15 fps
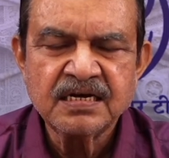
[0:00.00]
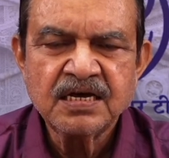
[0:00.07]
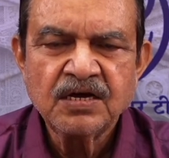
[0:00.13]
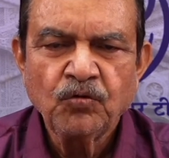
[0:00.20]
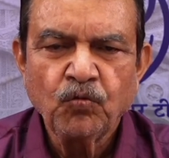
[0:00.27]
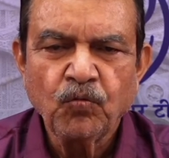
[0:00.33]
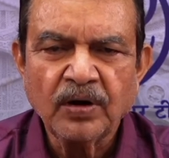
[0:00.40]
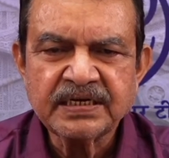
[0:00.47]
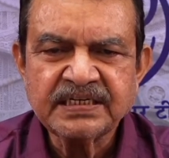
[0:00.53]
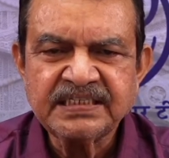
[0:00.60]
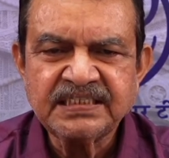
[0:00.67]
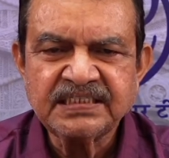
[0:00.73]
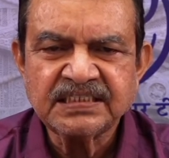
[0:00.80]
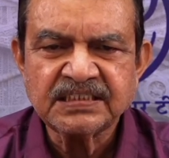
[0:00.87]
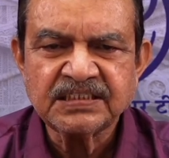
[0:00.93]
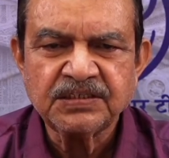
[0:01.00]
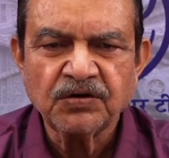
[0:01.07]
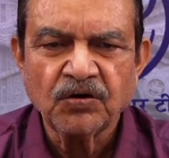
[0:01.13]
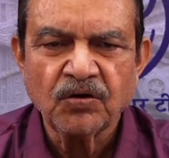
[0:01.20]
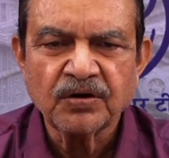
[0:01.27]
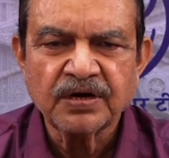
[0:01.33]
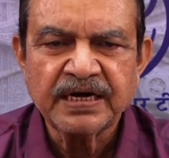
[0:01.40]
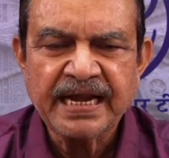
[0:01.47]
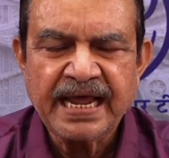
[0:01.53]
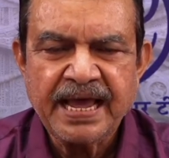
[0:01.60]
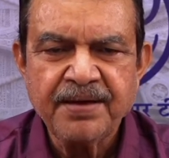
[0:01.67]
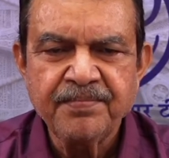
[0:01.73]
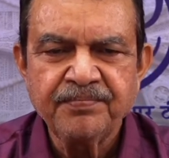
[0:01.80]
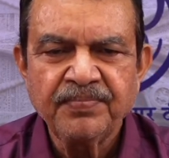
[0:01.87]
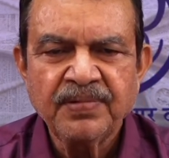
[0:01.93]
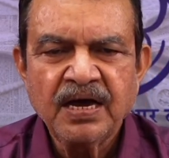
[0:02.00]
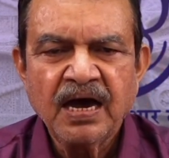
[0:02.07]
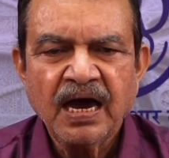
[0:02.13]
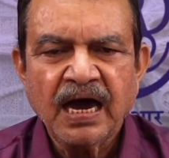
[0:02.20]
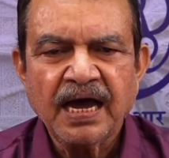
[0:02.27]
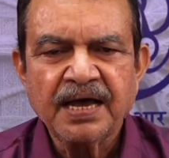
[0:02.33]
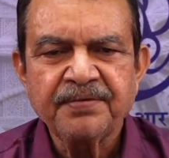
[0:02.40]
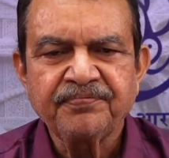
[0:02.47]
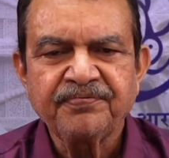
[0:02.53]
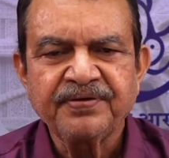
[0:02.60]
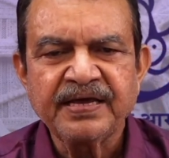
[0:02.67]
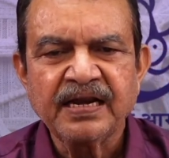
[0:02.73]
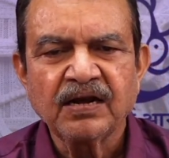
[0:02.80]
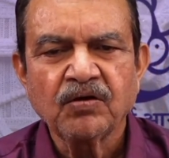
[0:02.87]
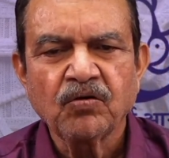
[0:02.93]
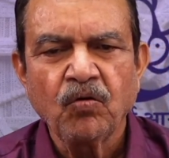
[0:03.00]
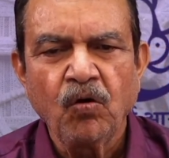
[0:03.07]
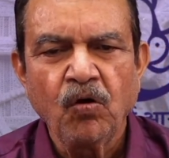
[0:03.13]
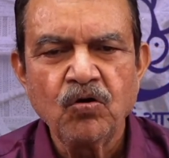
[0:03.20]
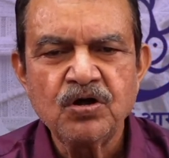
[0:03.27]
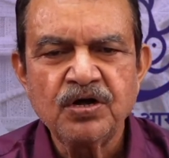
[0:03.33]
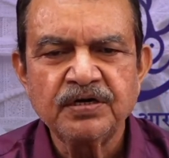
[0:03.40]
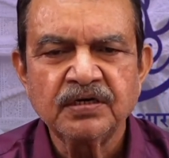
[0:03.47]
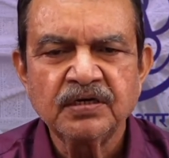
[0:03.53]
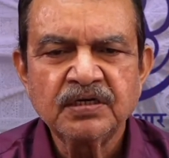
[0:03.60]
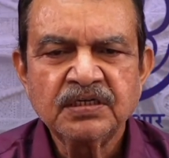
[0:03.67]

What is your name? I feel cold.